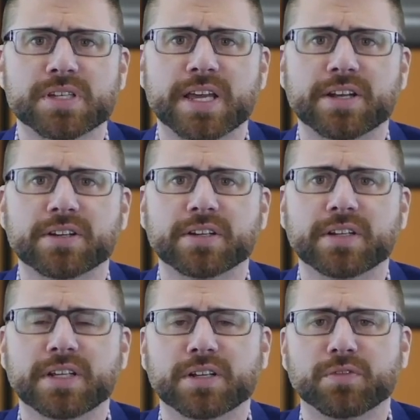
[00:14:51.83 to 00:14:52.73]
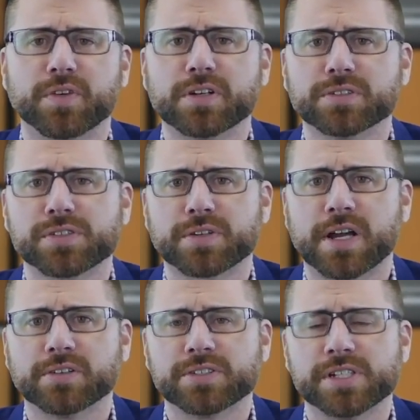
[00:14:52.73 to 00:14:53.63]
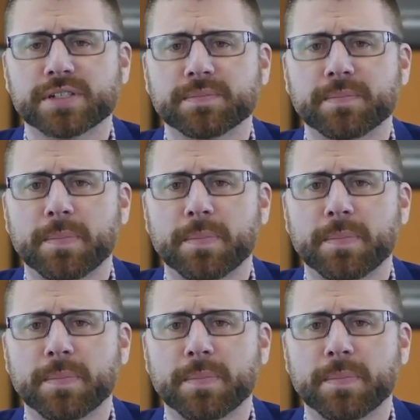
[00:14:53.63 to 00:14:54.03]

titer, and fungal serology.